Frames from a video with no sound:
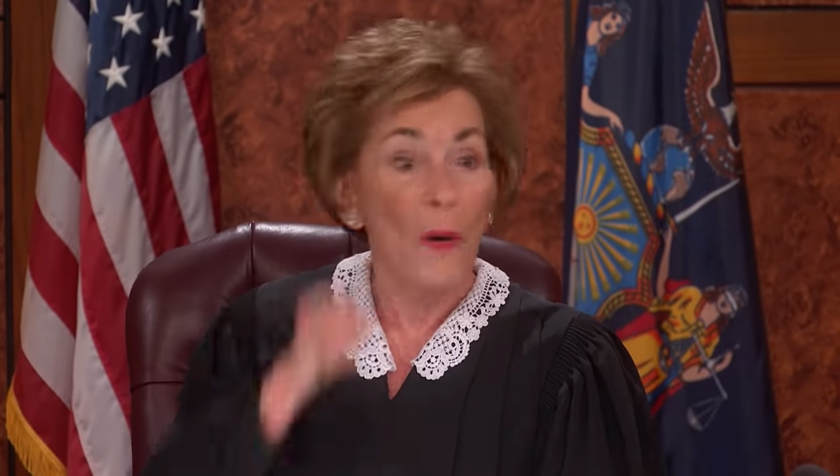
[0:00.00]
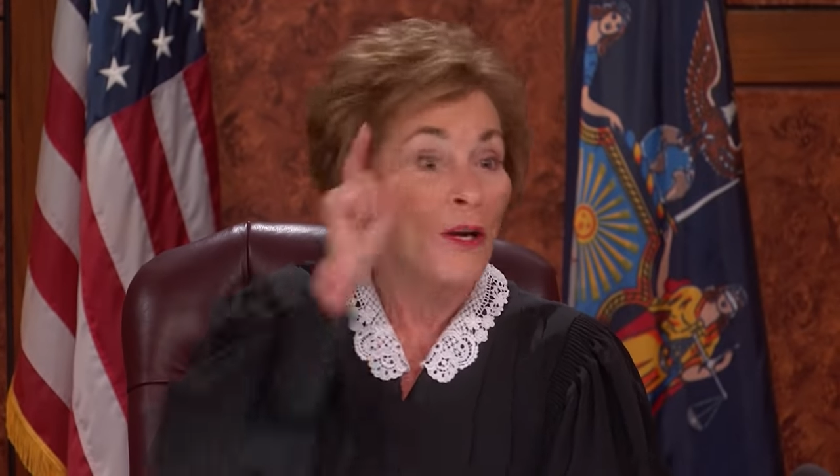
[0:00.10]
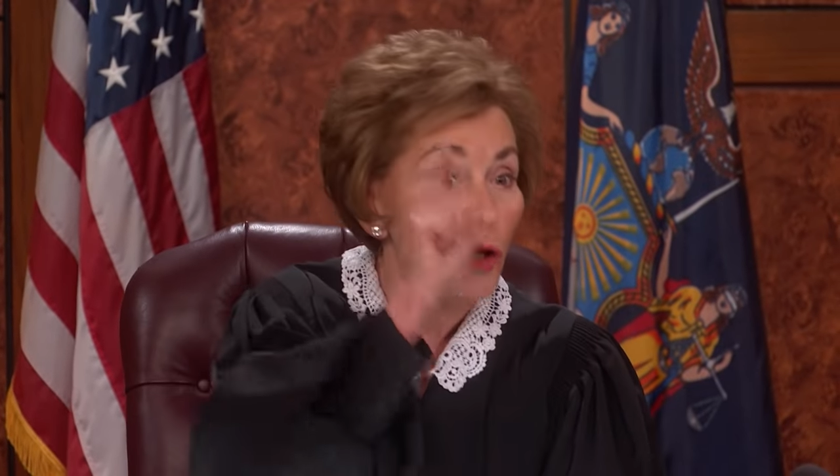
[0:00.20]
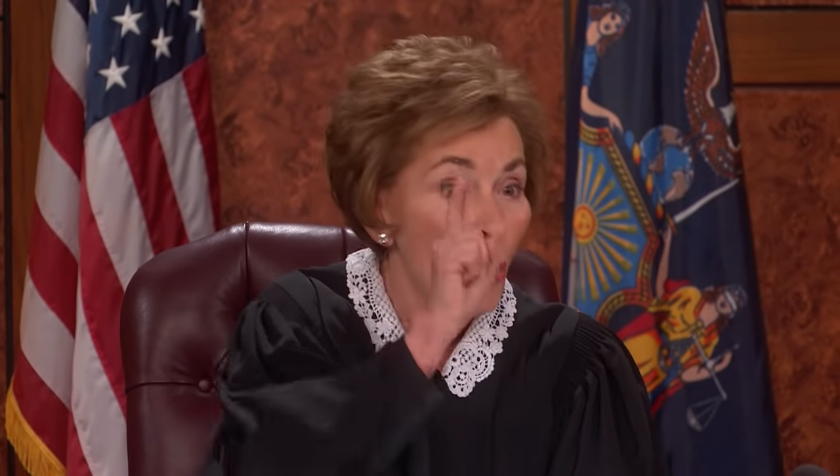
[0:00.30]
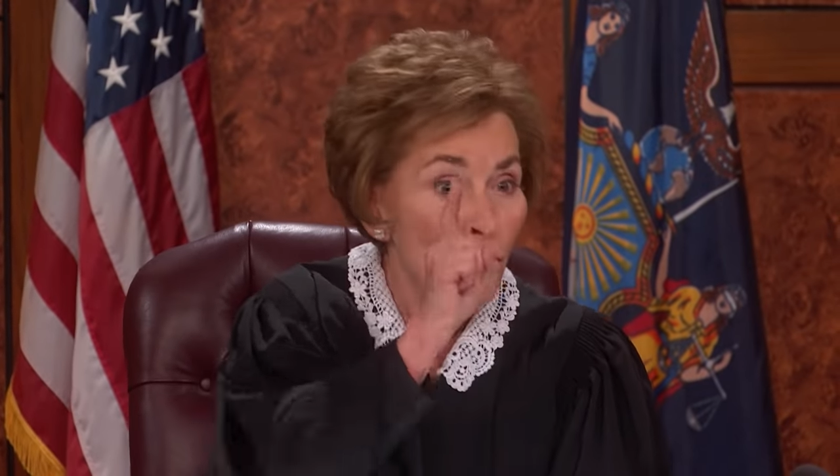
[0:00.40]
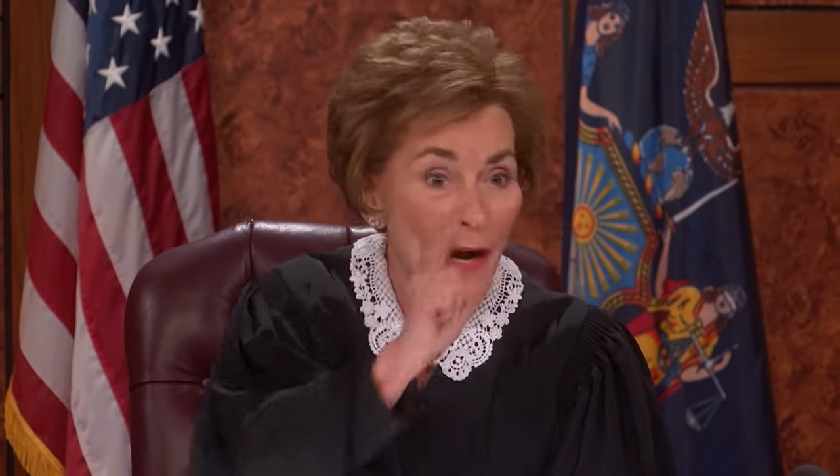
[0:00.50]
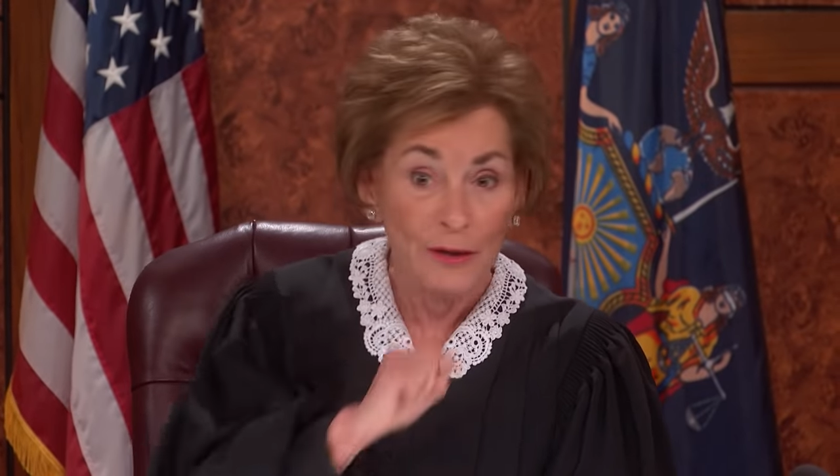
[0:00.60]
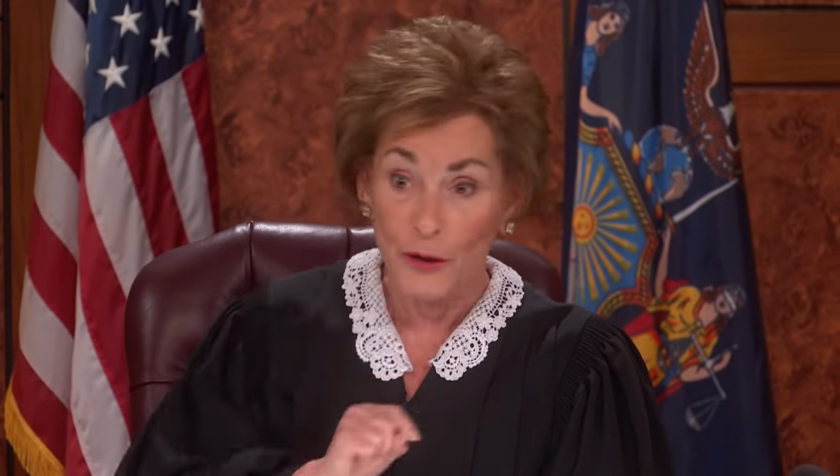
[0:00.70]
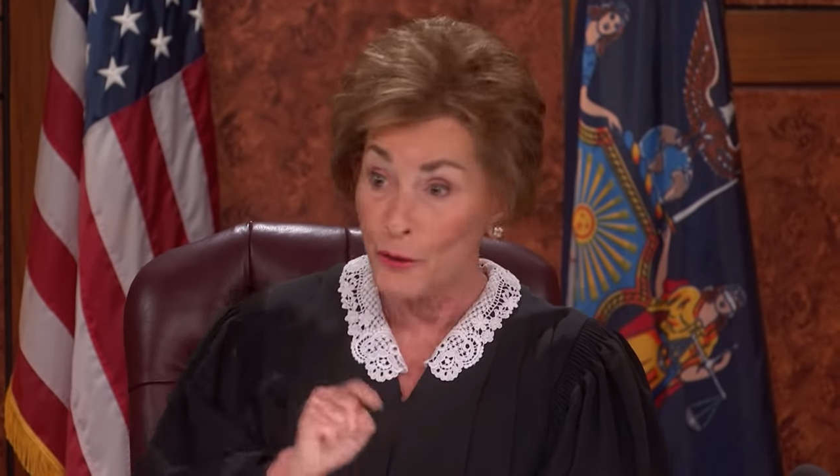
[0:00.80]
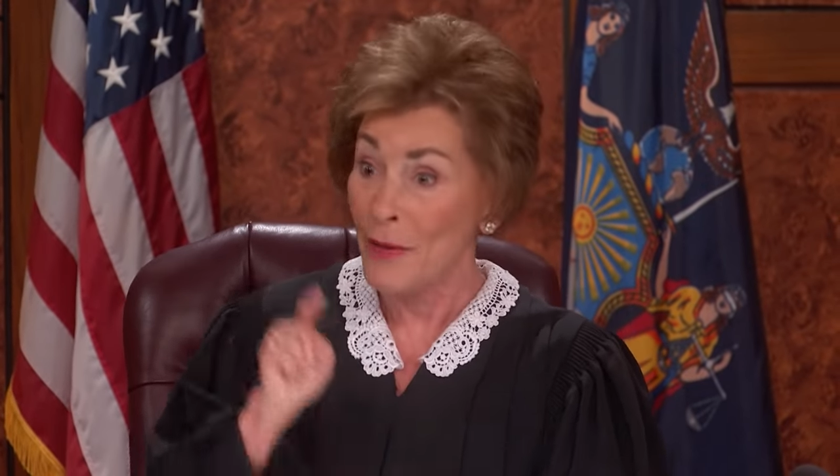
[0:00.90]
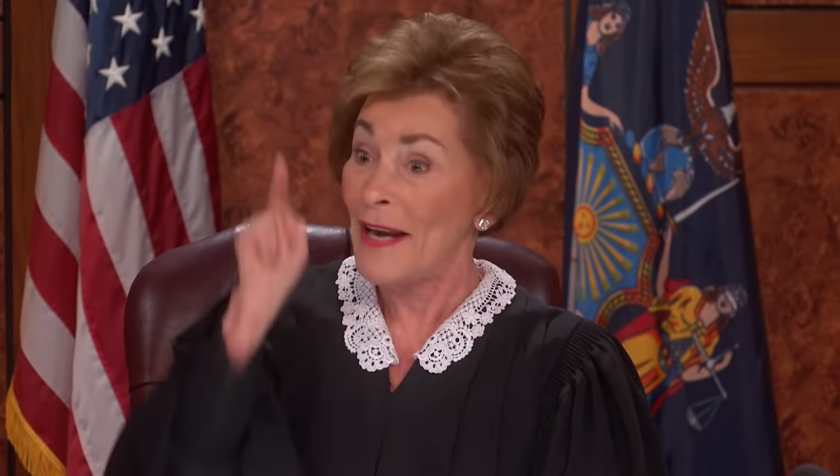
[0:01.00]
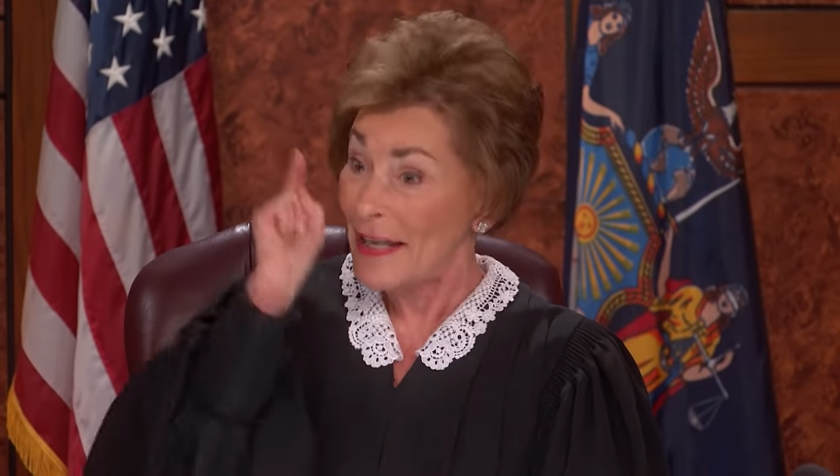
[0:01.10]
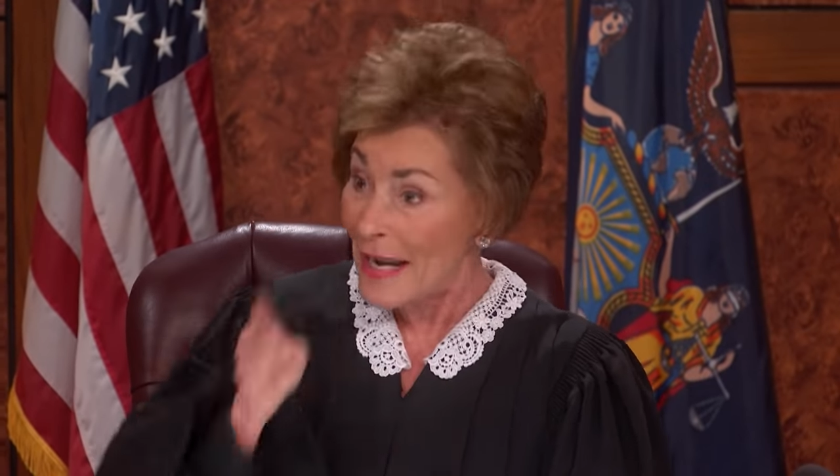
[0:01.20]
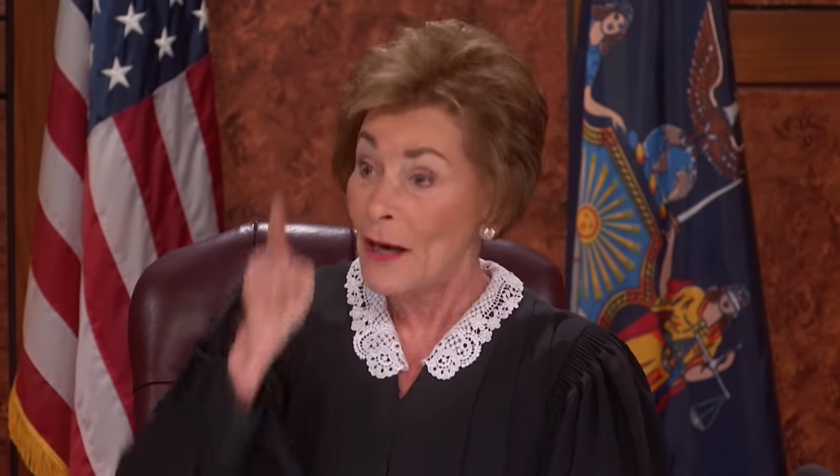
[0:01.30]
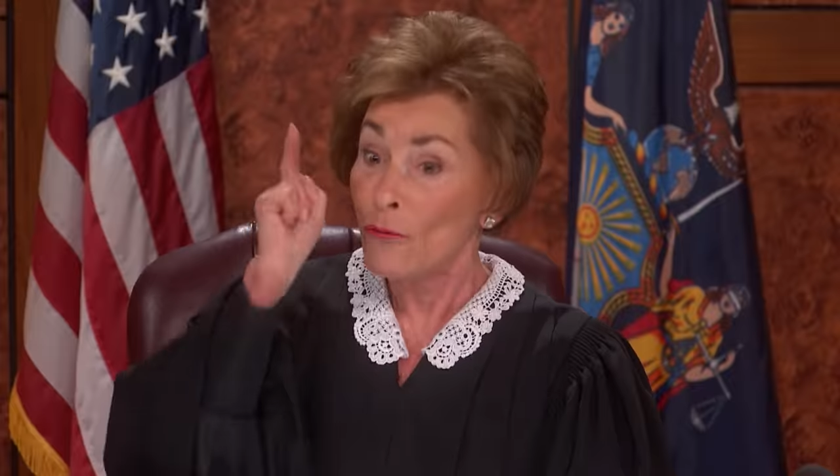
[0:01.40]
had no right to do that.
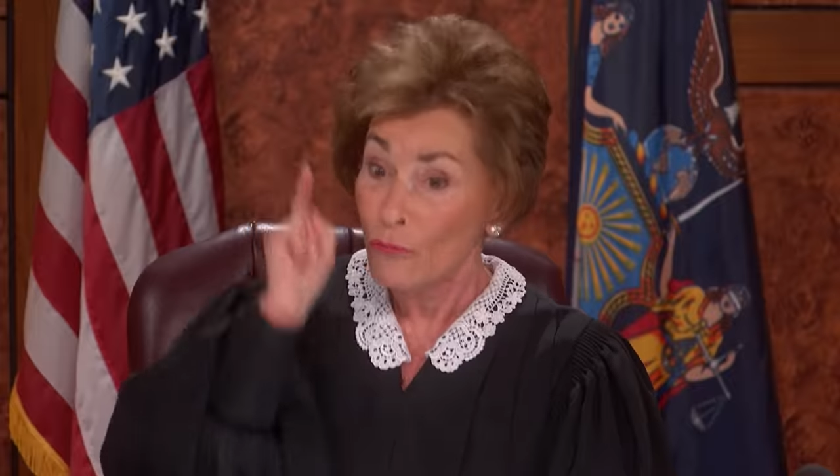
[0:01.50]
He had a